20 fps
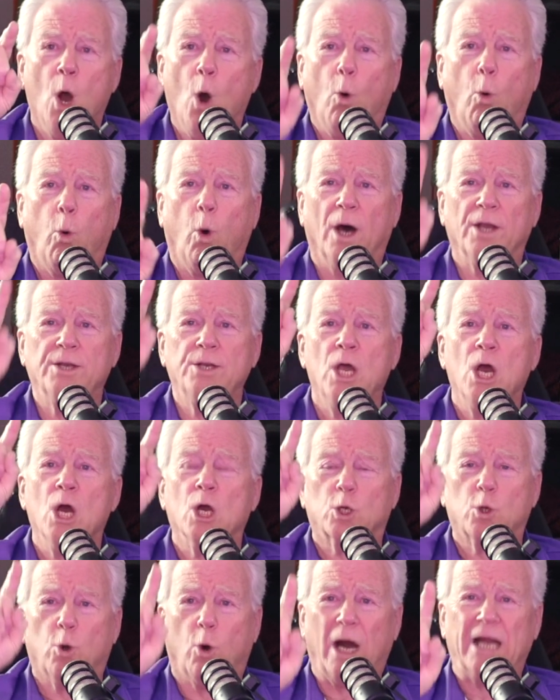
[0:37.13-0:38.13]
one
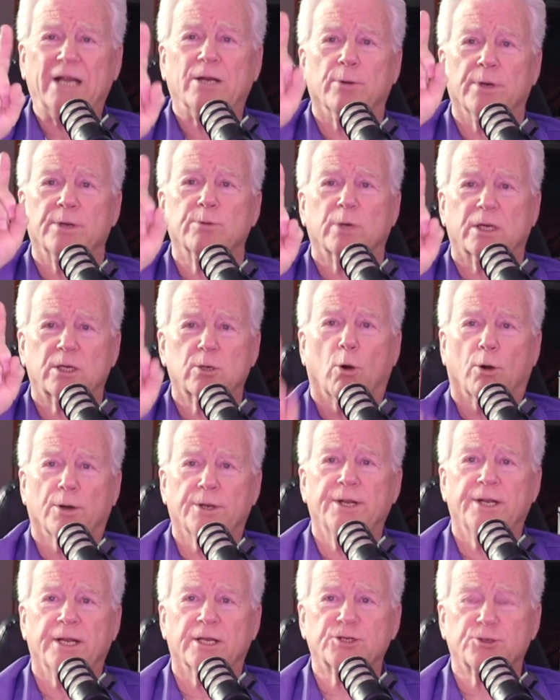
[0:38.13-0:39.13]
choir in
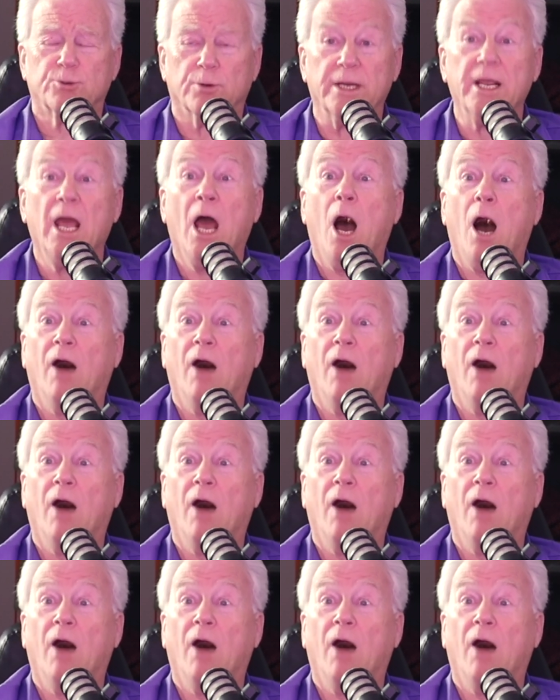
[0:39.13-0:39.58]
recorded history,